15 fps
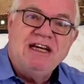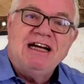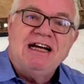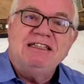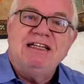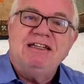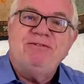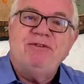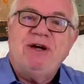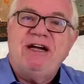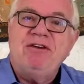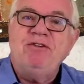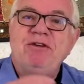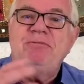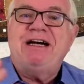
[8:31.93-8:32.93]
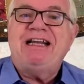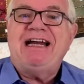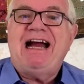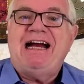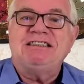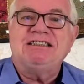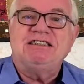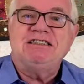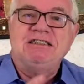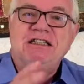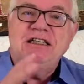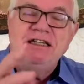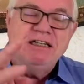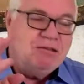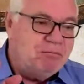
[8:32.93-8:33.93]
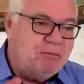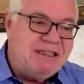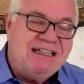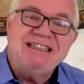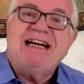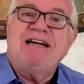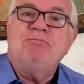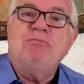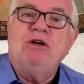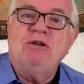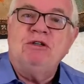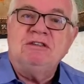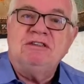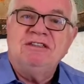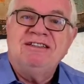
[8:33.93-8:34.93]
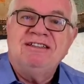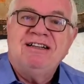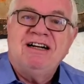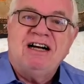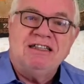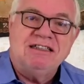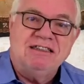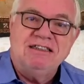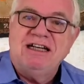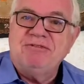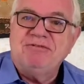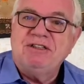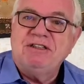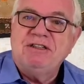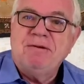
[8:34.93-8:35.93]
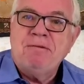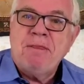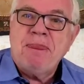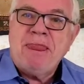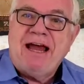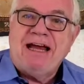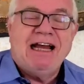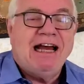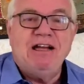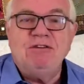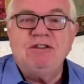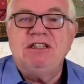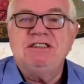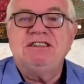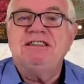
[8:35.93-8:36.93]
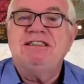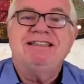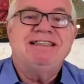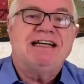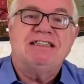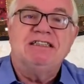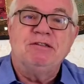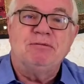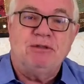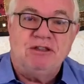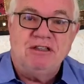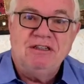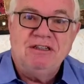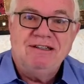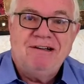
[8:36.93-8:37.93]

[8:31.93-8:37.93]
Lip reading: and therefore everybody has to be in that mold on the left. And I don't consider that liberal.